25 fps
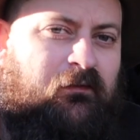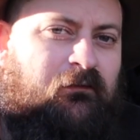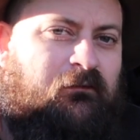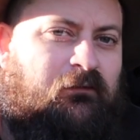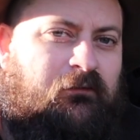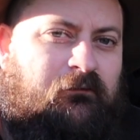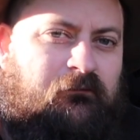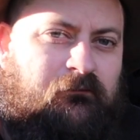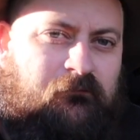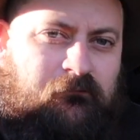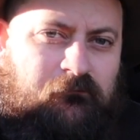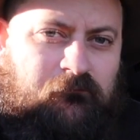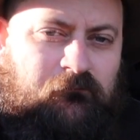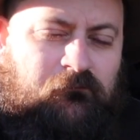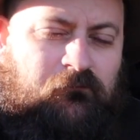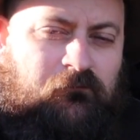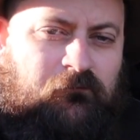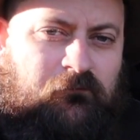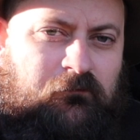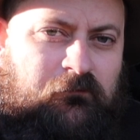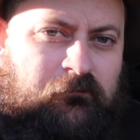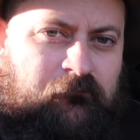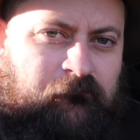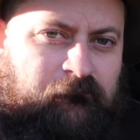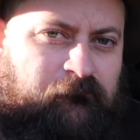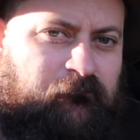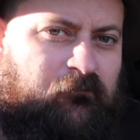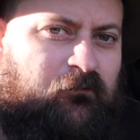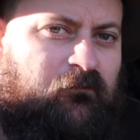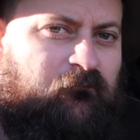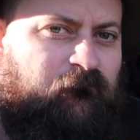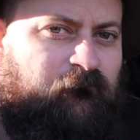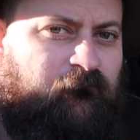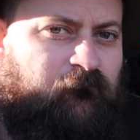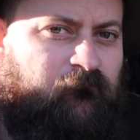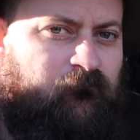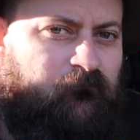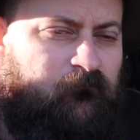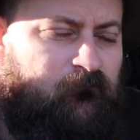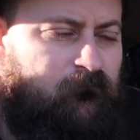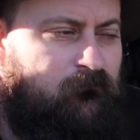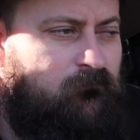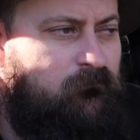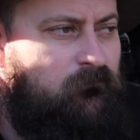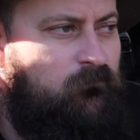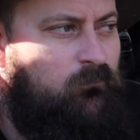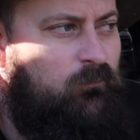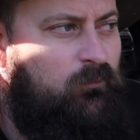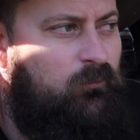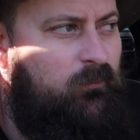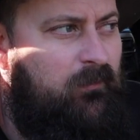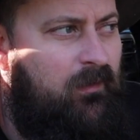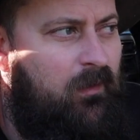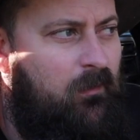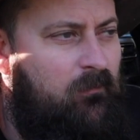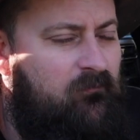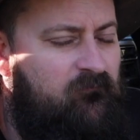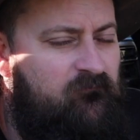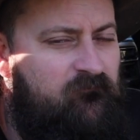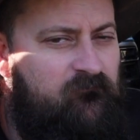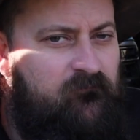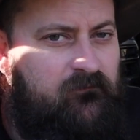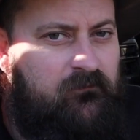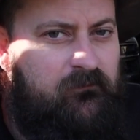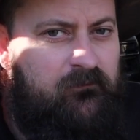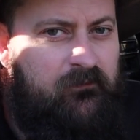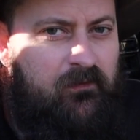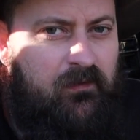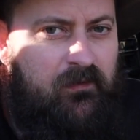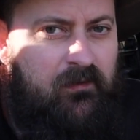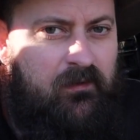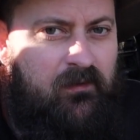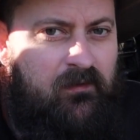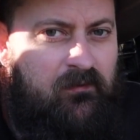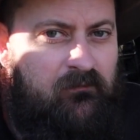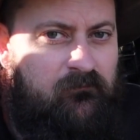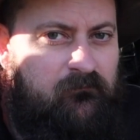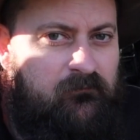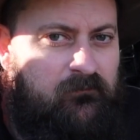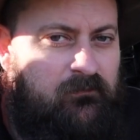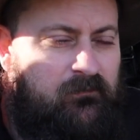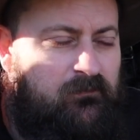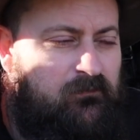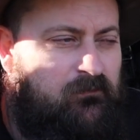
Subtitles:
and then the unit itself will be able to figure that out